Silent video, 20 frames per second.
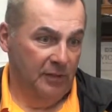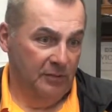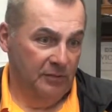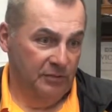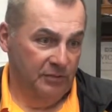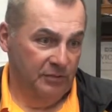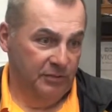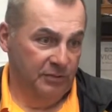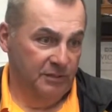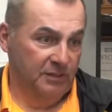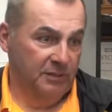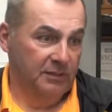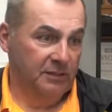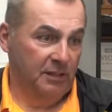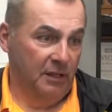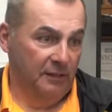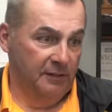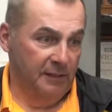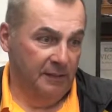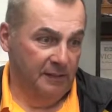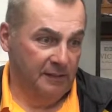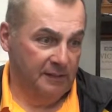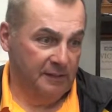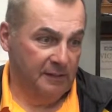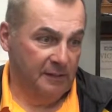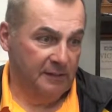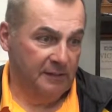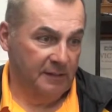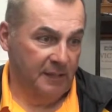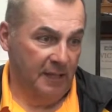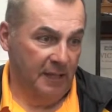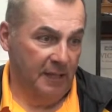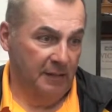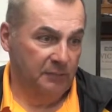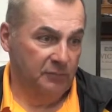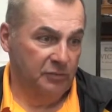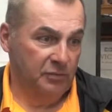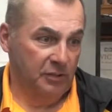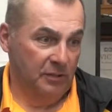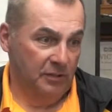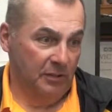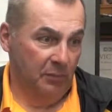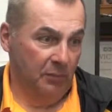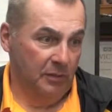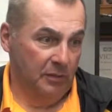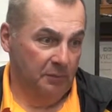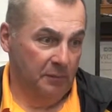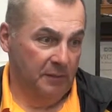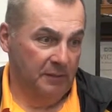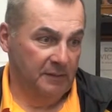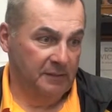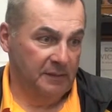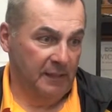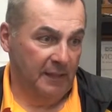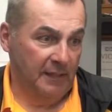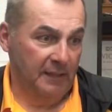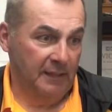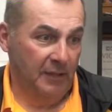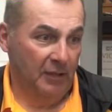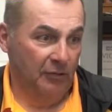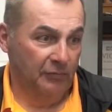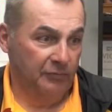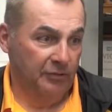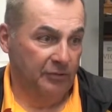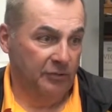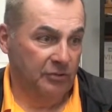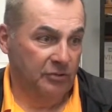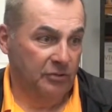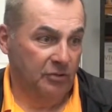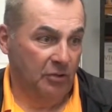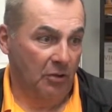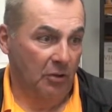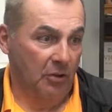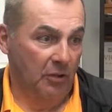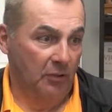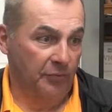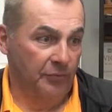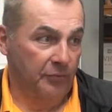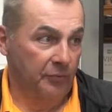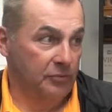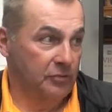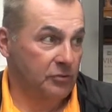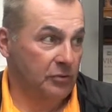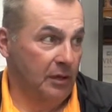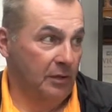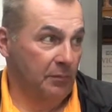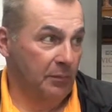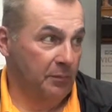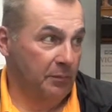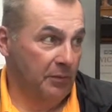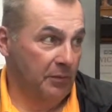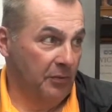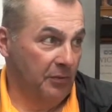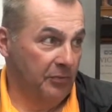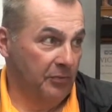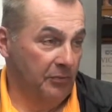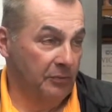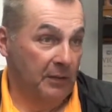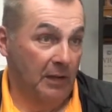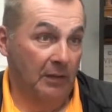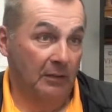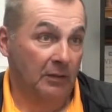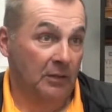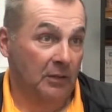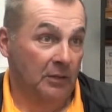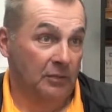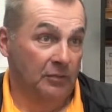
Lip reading: Sunday, the 6th game, it would have been the second out, and the called third strike would have been the third out.